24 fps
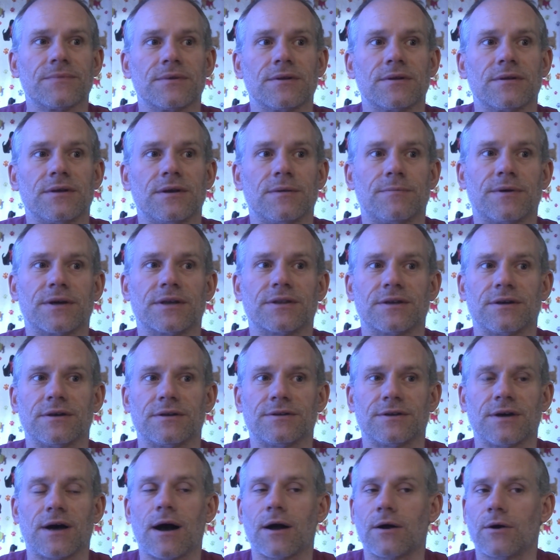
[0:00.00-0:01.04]
you bring the
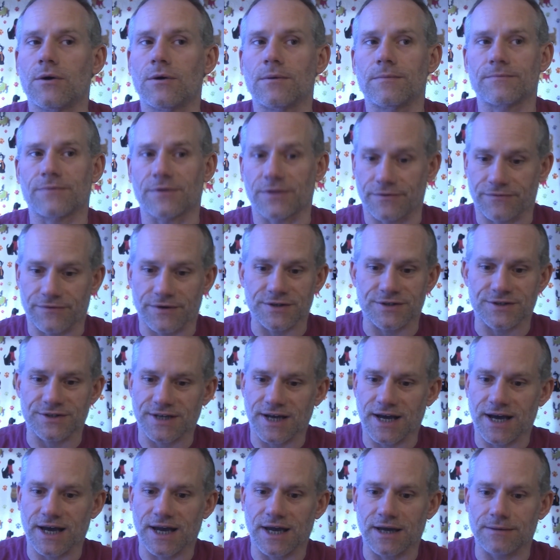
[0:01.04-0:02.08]
dog home for the first
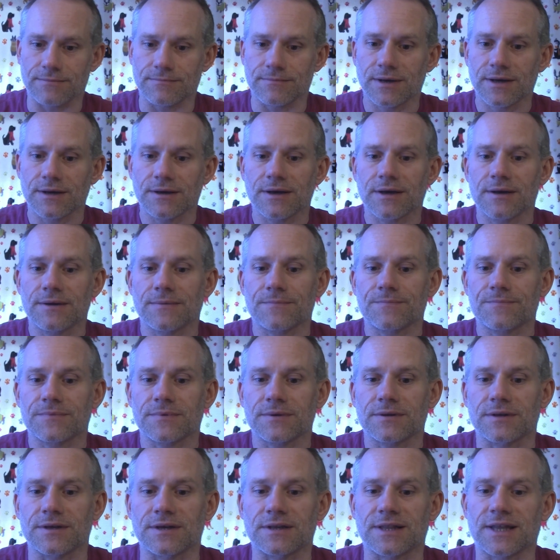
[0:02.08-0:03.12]

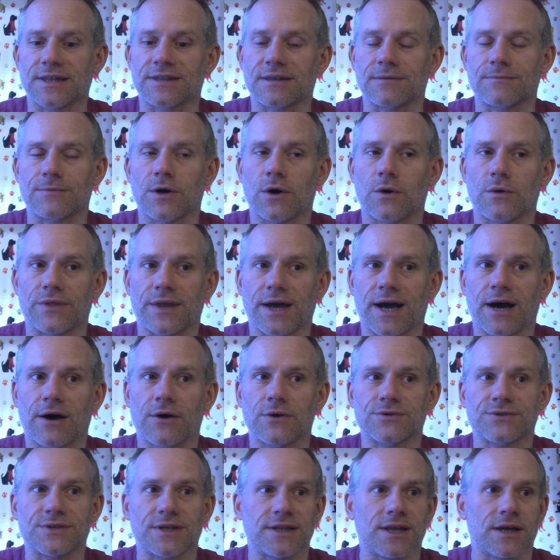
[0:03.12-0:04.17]
time, you let them go in the
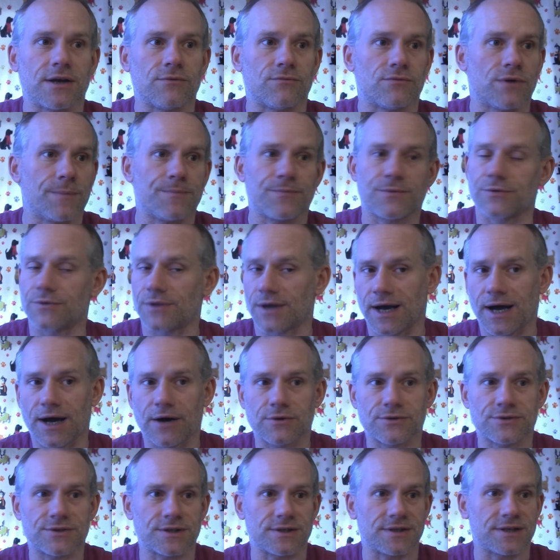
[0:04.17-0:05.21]
house, and they rip through the
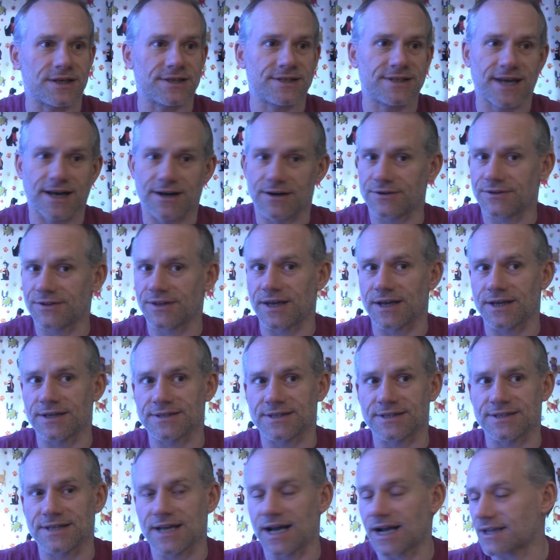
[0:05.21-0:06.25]
house, and they tear
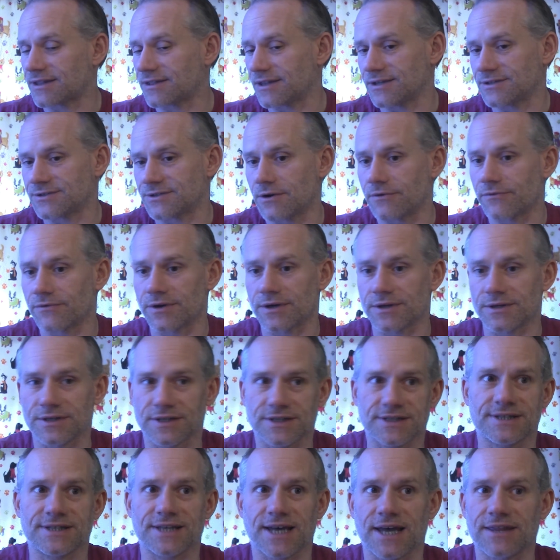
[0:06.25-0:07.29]
things and knock things over and
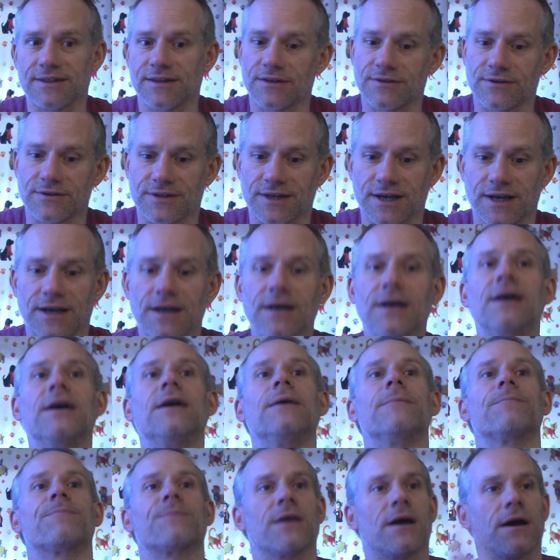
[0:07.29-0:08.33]
this, that, and the other thing.
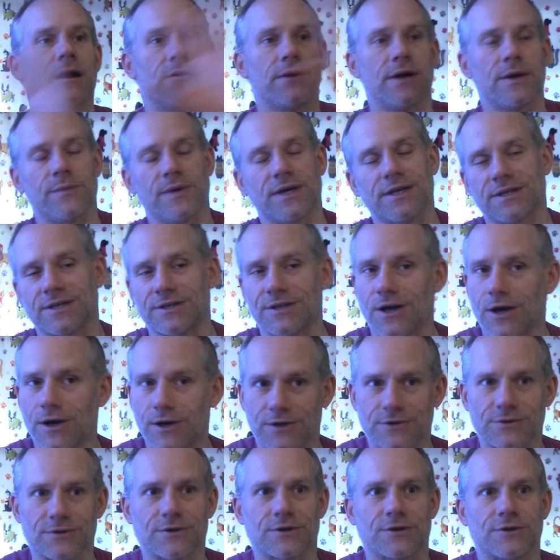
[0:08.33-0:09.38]
All right, we get the
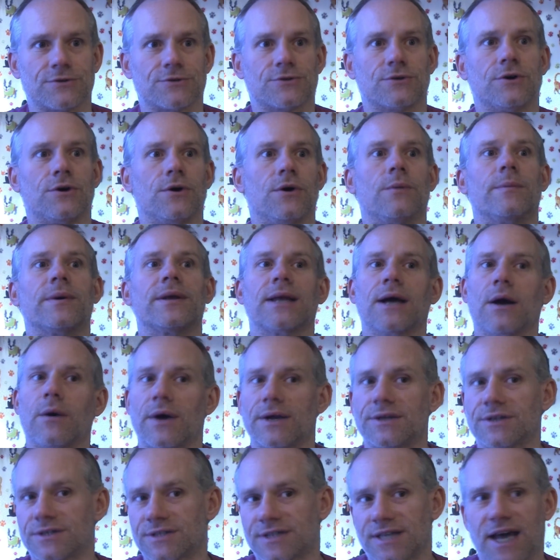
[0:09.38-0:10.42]
dog under control, but now
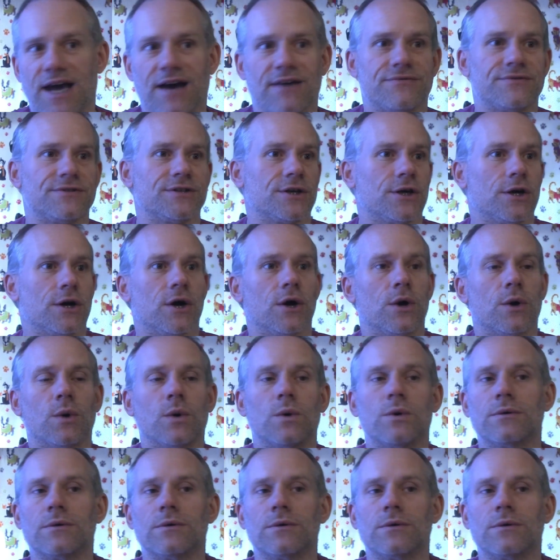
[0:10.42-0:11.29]
I just have to go